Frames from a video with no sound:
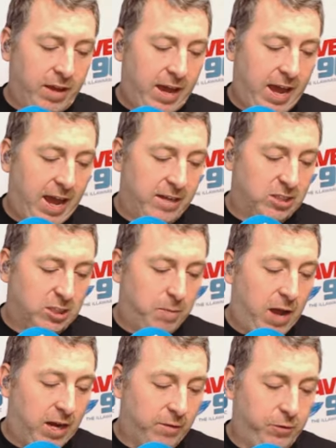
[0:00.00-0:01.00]
has
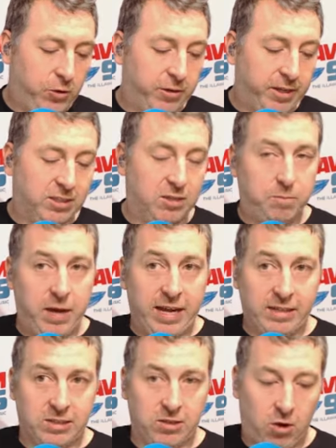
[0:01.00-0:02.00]
sparked furious
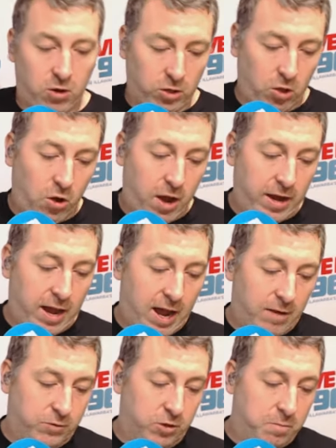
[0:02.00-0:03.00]
debates online
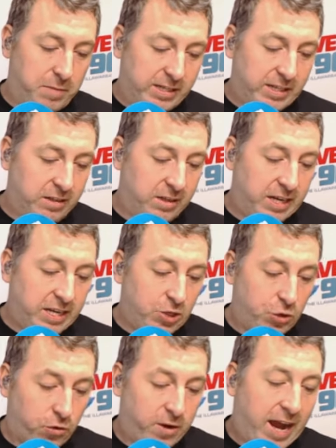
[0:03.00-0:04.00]
after admitting that he
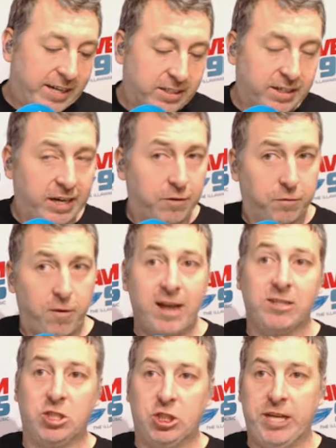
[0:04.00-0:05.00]
urinated in a
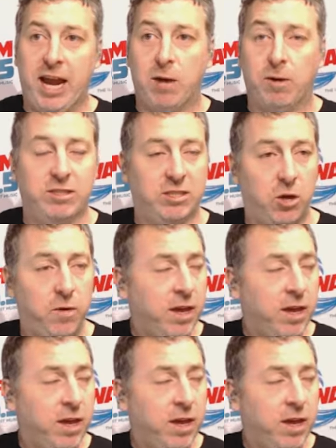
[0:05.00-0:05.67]
friend's shower. So